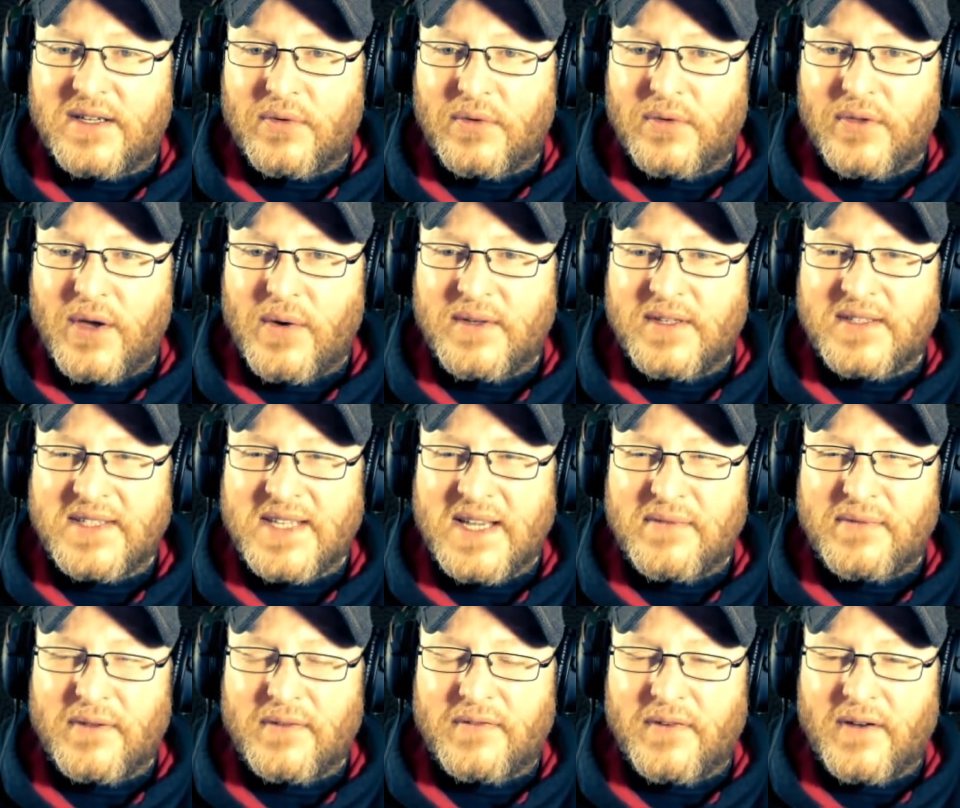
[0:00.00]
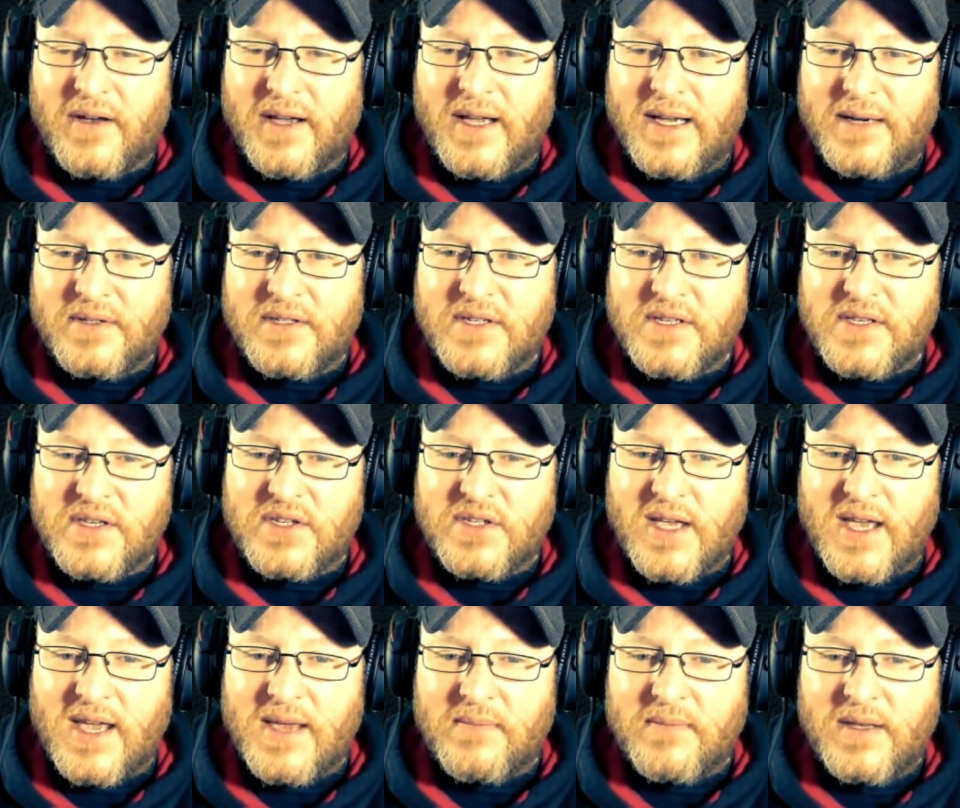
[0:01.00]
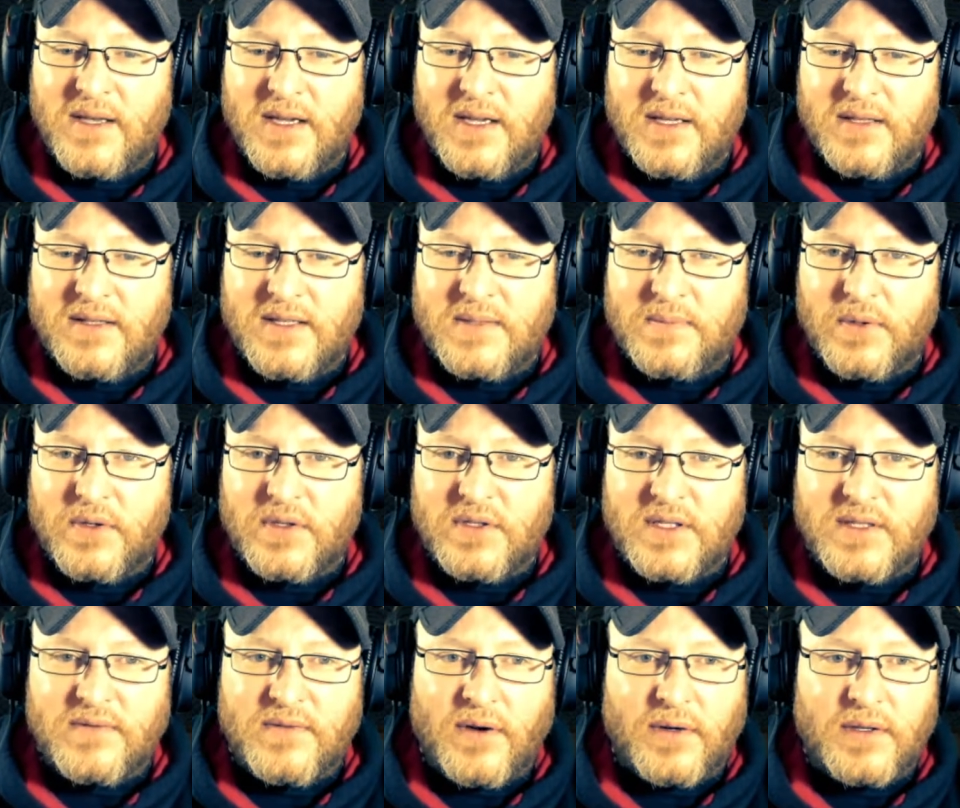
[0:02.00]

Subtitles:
although it doesn't have the fire, which is a shame. This push is very